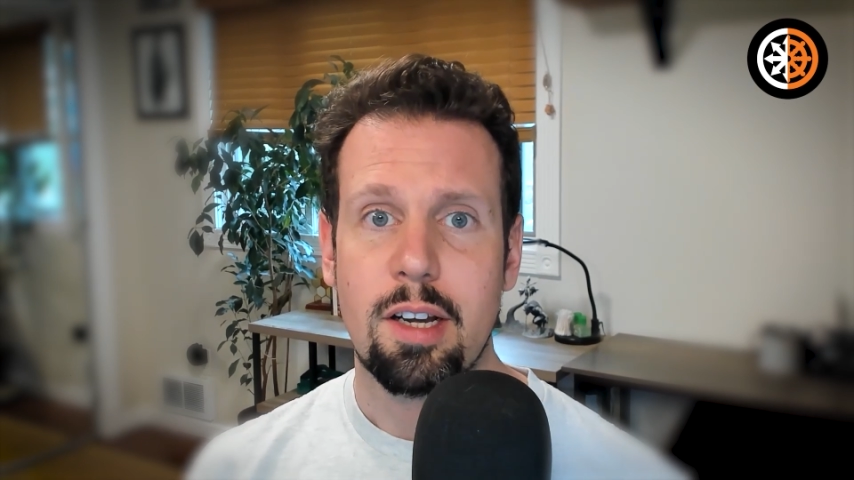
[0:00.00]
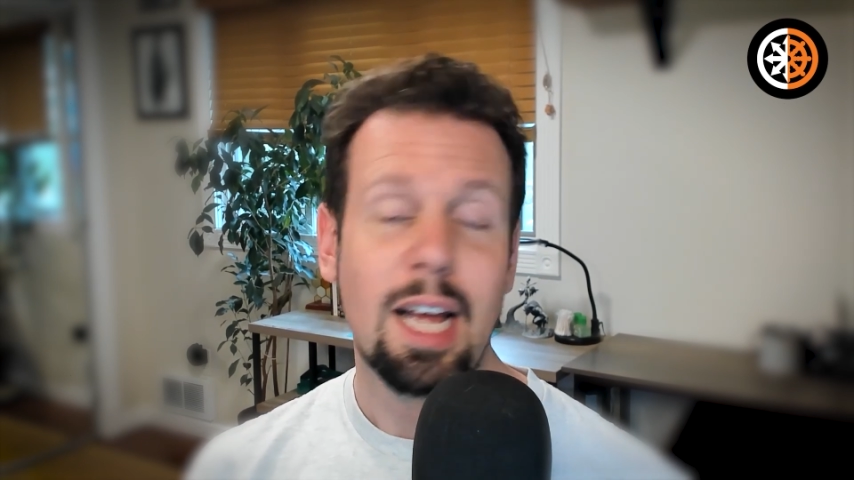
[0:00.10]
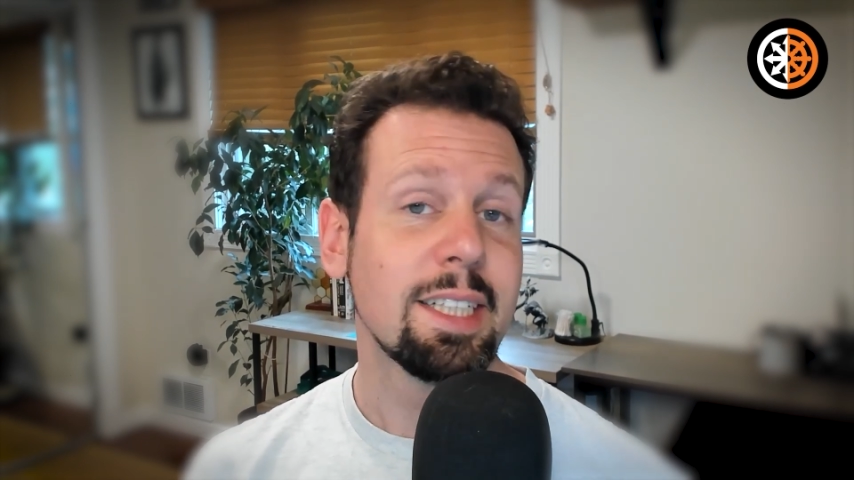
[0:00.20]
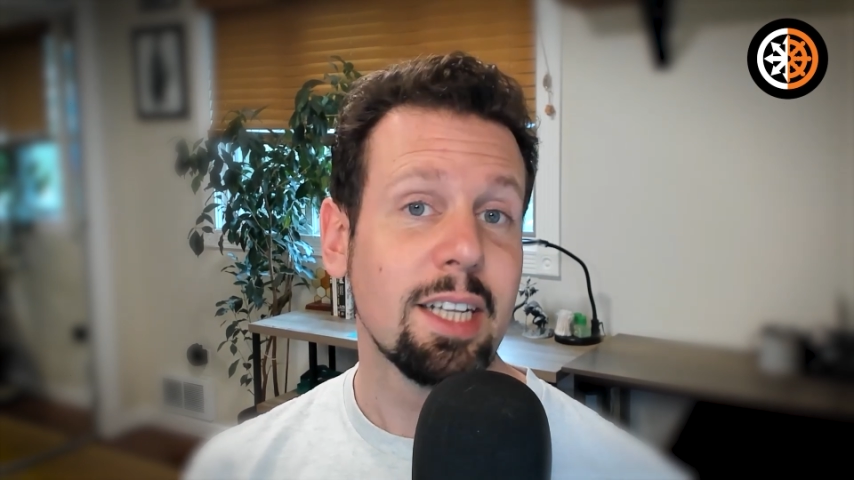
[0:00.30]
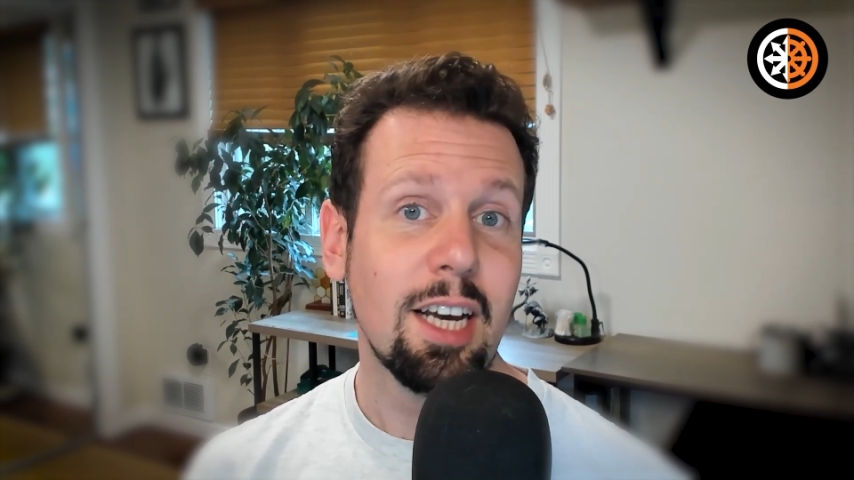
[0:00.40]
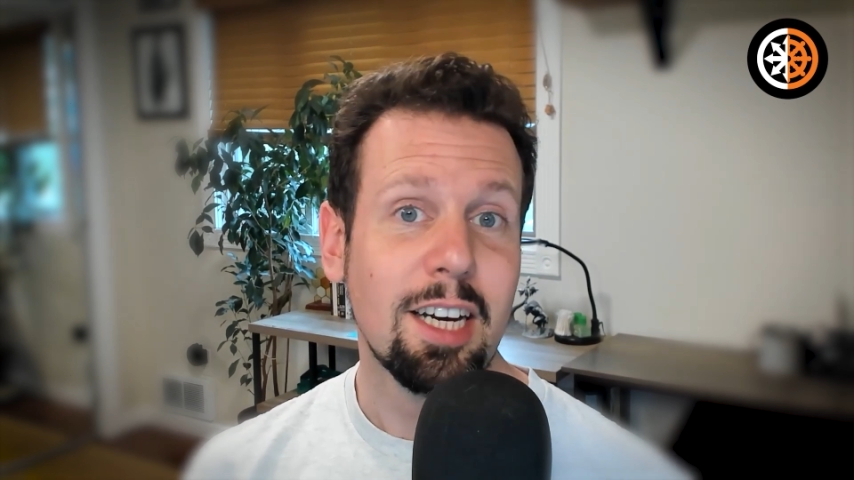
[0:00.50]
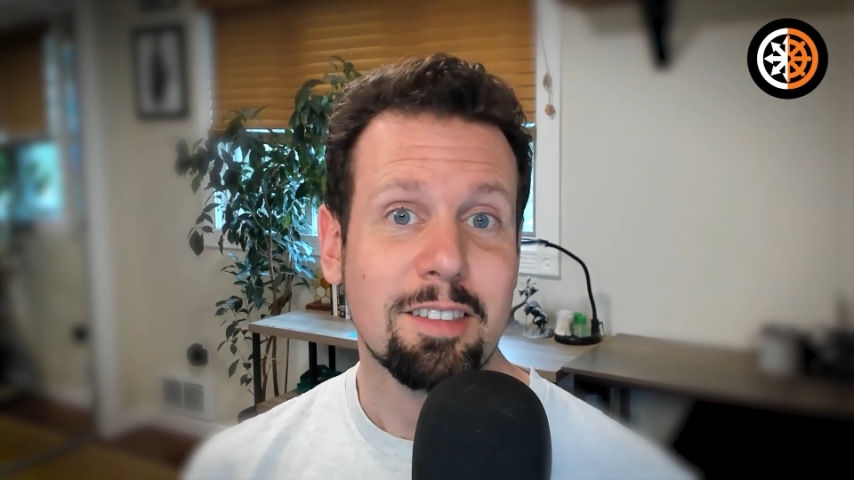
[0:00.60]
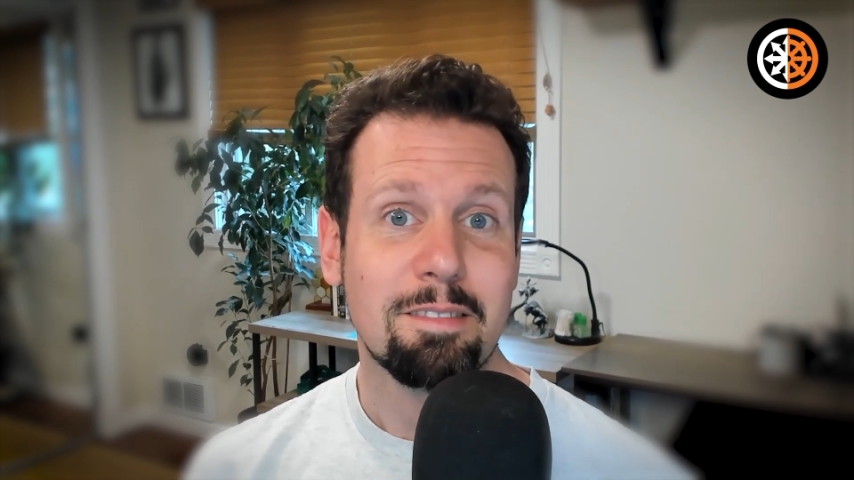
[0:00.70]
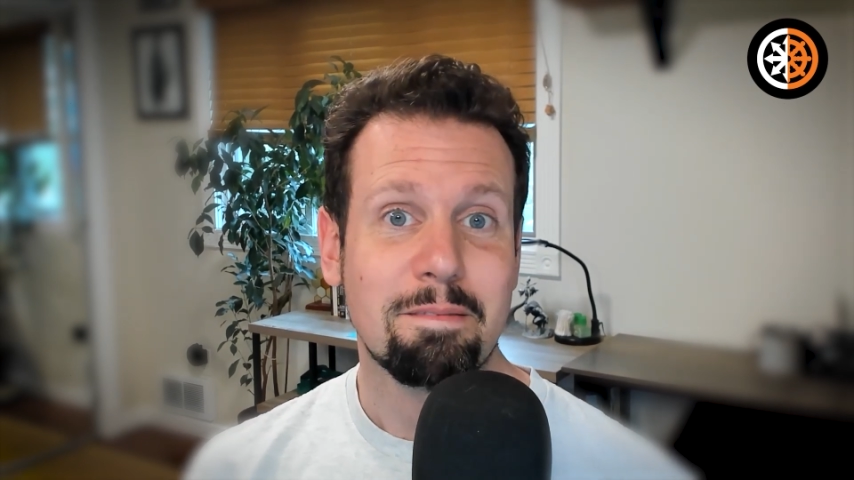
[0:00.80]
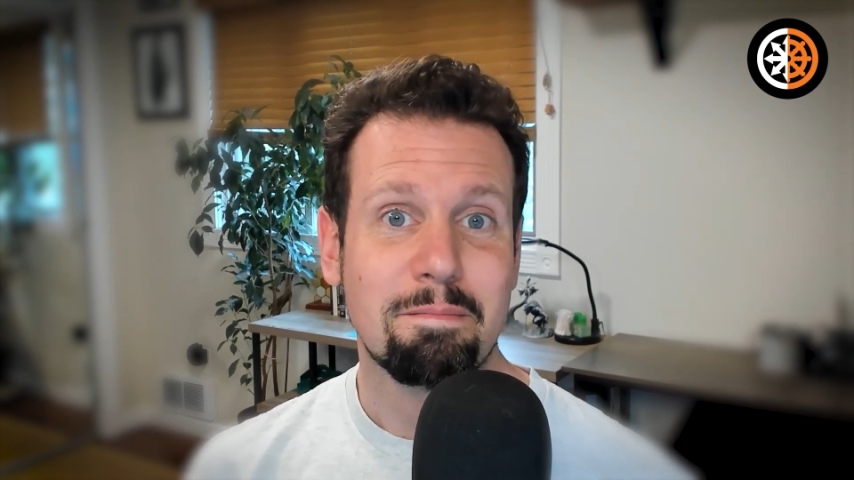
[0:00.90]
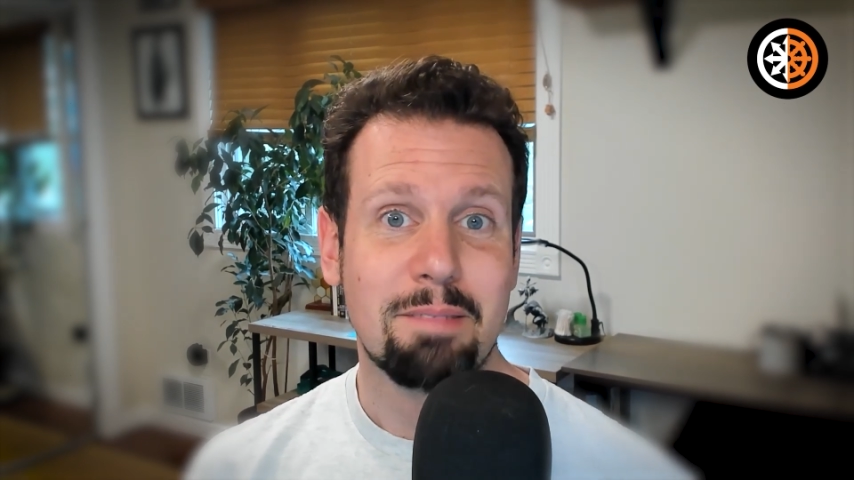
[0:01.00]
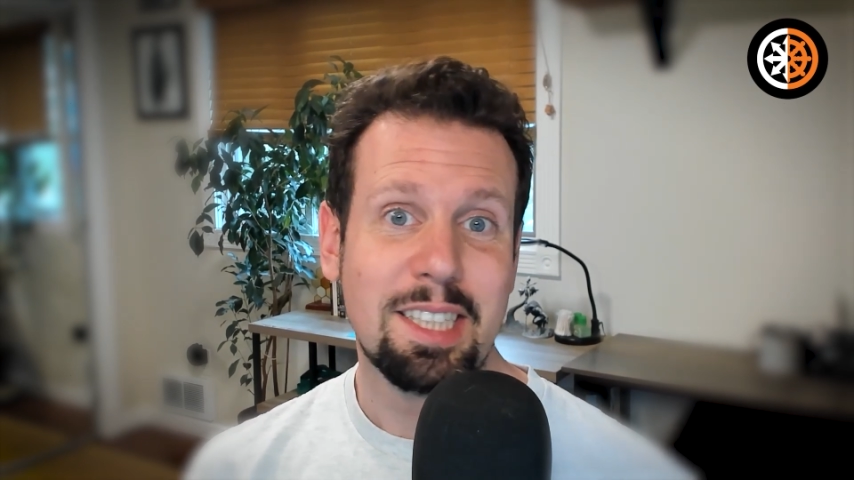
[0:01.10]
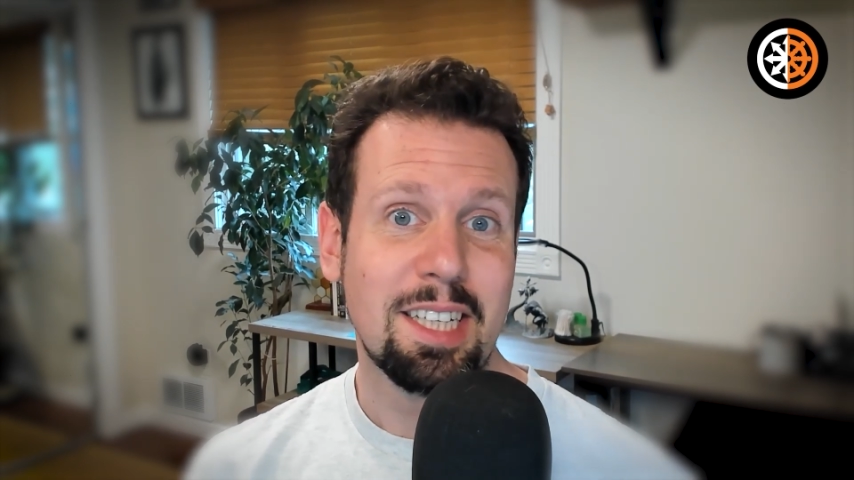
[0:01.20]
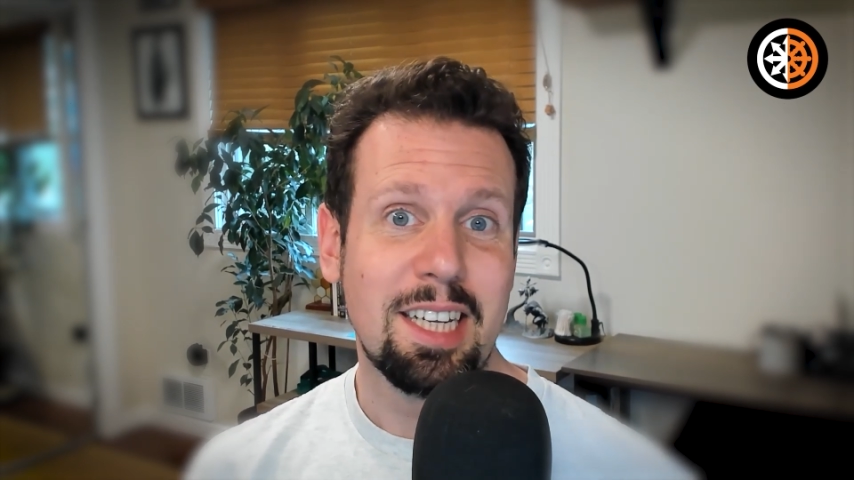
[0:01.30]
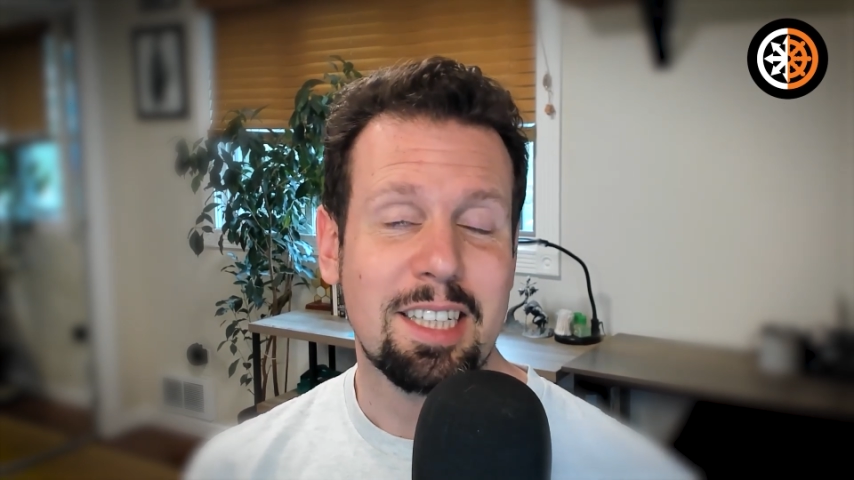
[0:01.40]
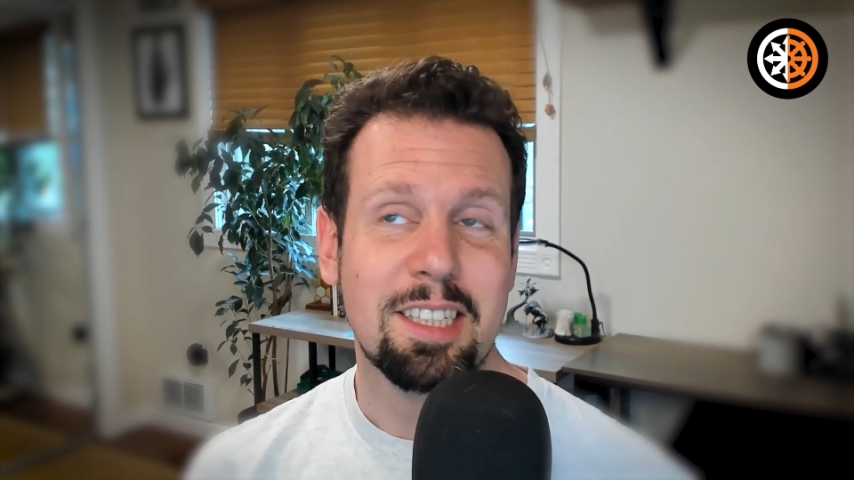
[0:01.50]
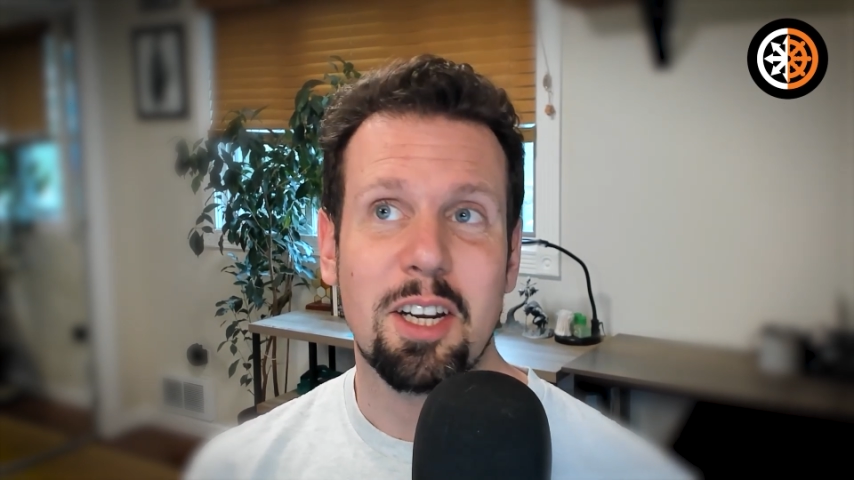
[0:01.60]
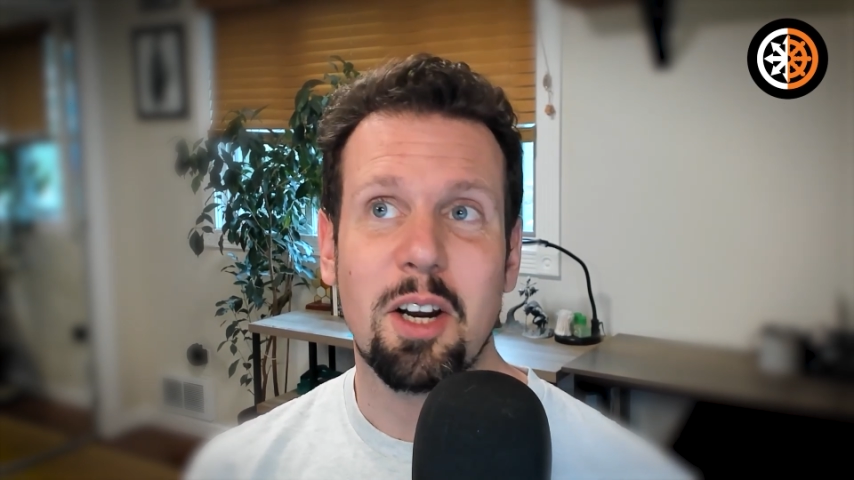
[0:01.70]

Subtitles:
That's a lot. That's a lot.